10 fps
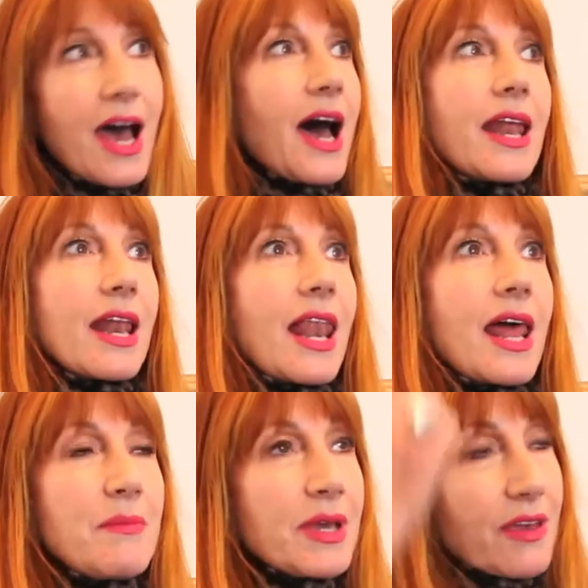And
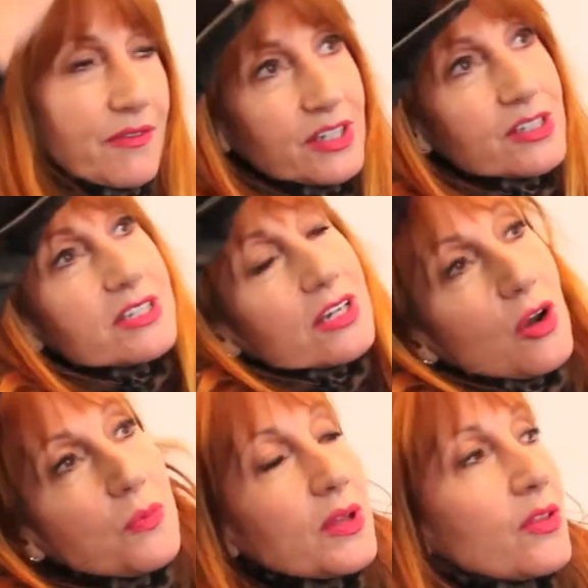let me give you just a
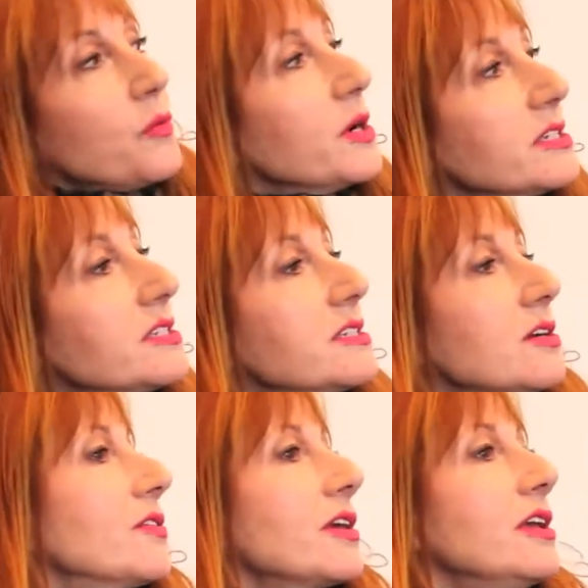couple of the words
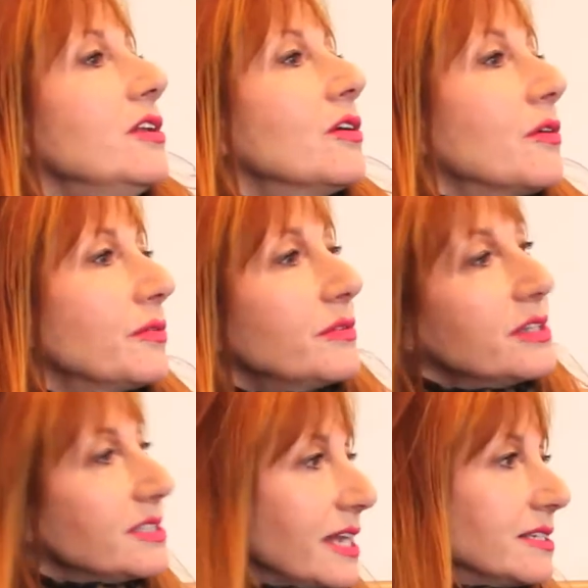so that you know
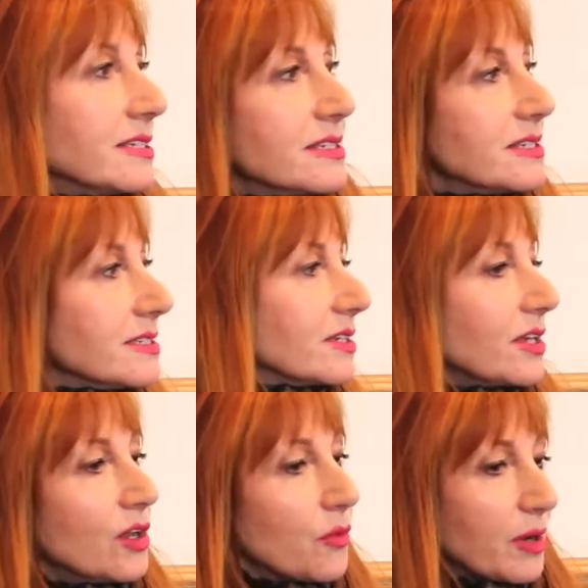the sentences, so
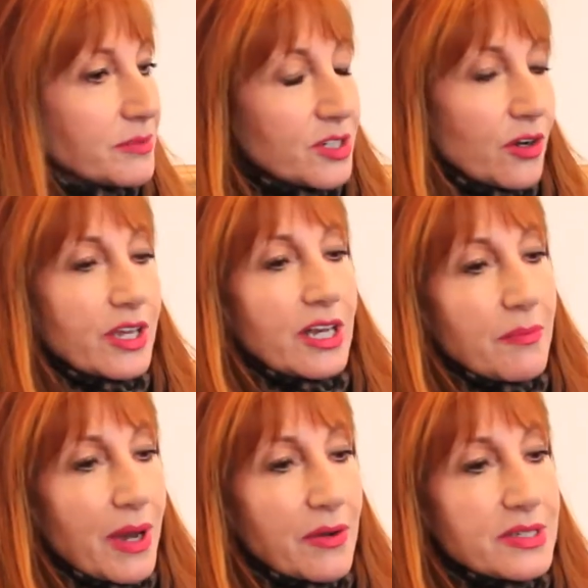you know what I'm talking
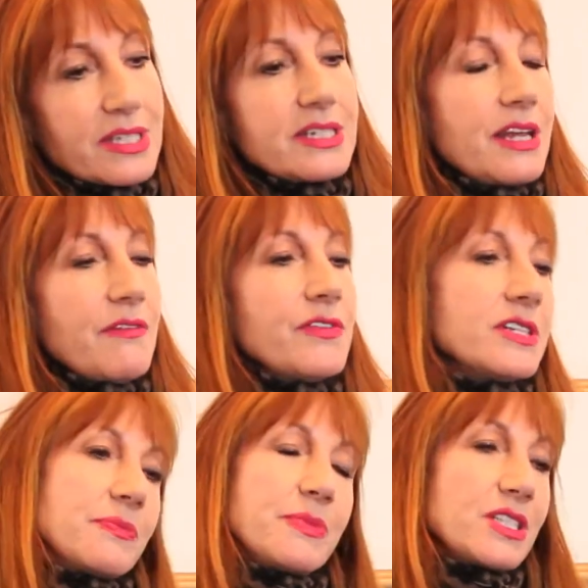about. It's the
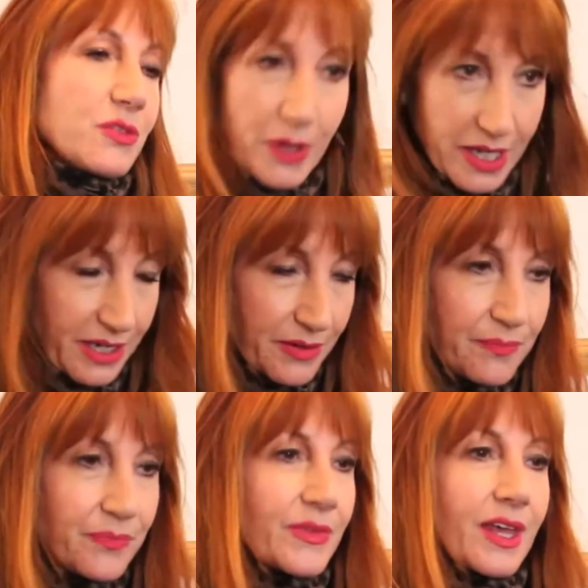difference between,
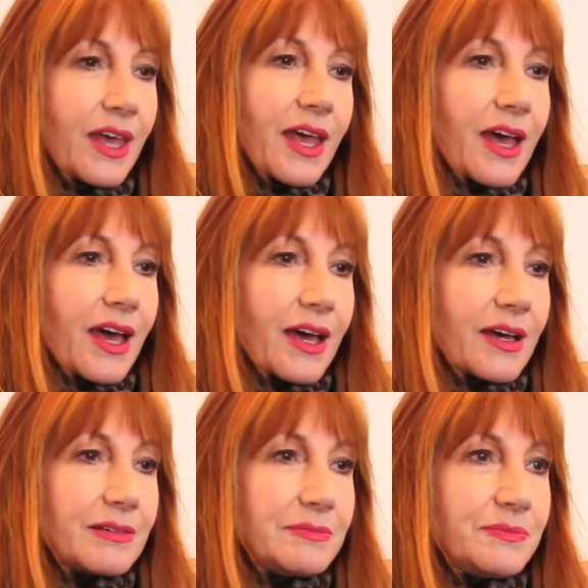
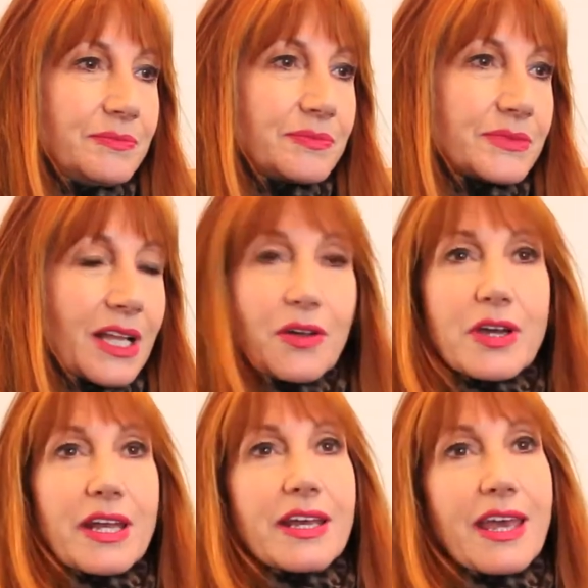hello,
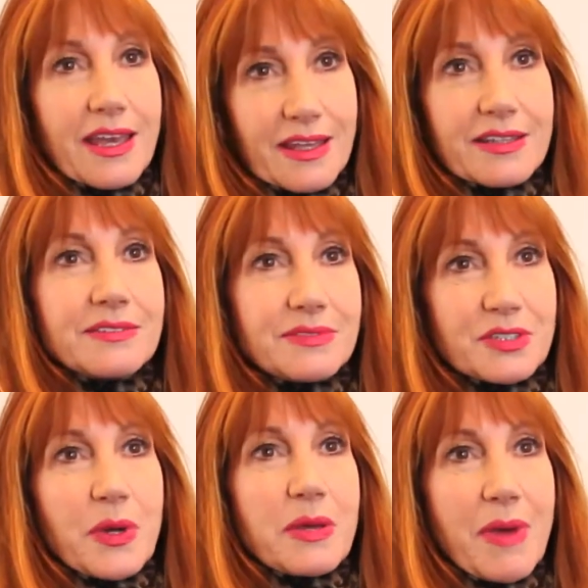can I get you the
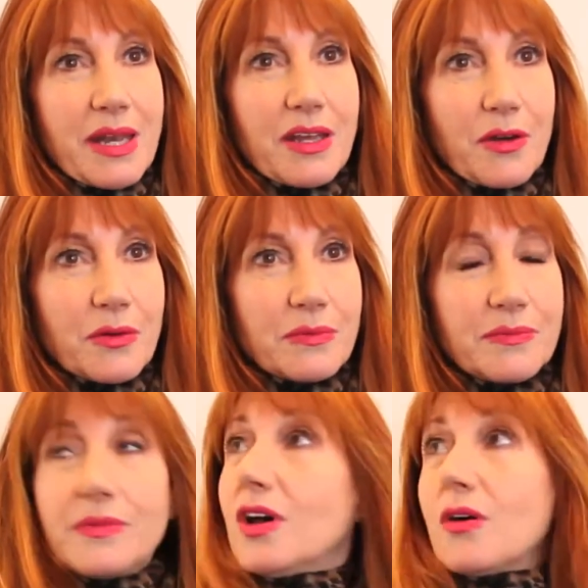sweet menu?
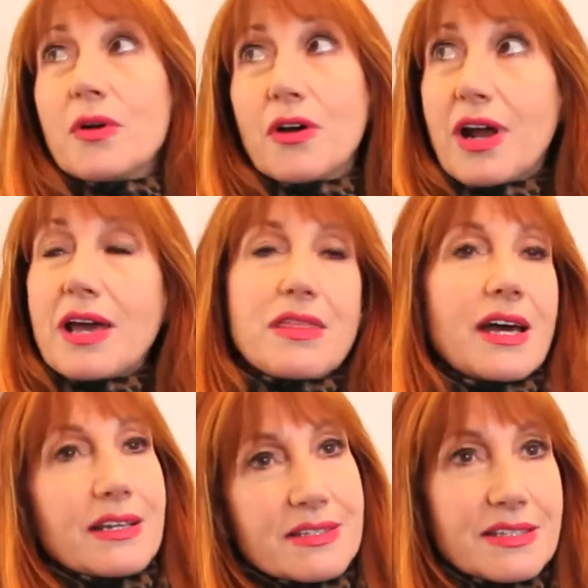No, we're all right,
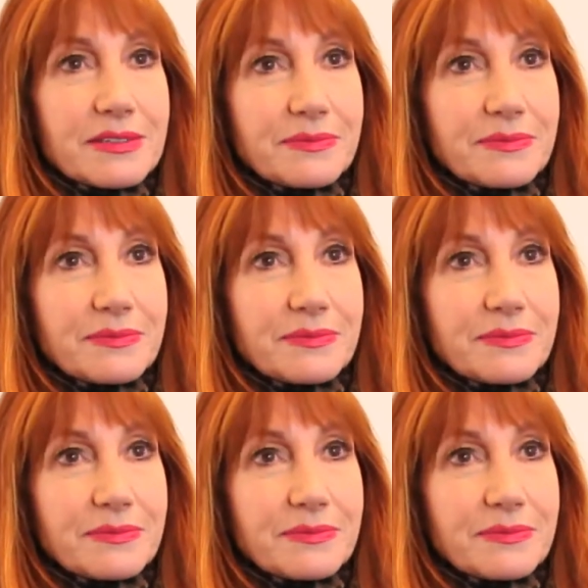thanks.